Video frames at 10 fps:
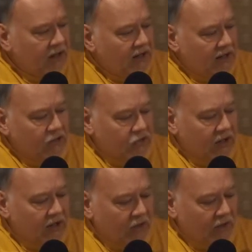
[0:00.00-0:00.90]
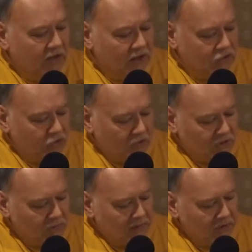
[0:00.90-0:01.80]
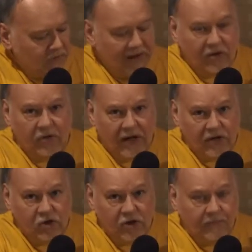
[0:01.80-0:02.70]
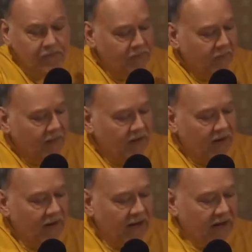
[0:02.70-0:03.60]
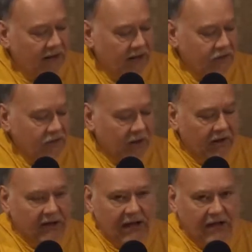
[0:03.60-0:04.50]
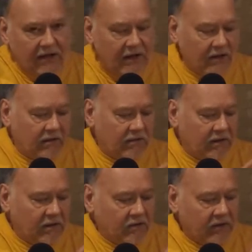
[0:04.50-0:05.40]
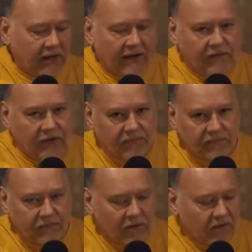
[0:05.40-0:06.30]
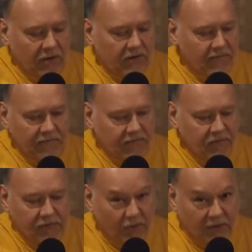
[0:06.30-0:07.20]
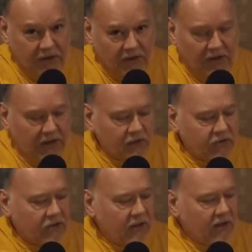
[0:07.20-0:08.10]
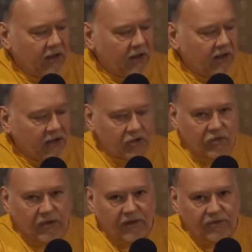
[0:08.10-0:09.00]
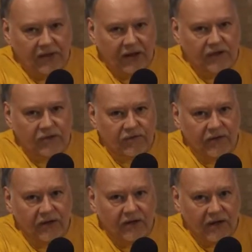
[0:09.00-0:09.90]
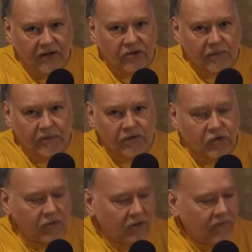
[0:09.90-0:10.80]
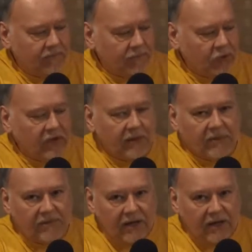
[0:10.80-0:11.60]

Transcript: Illustrated Kodokan Judo. It's published by Kodansha it has all the kata in it. It has a lot of the all the throwing techniques, history, philosophy, concepts of judo, you name it.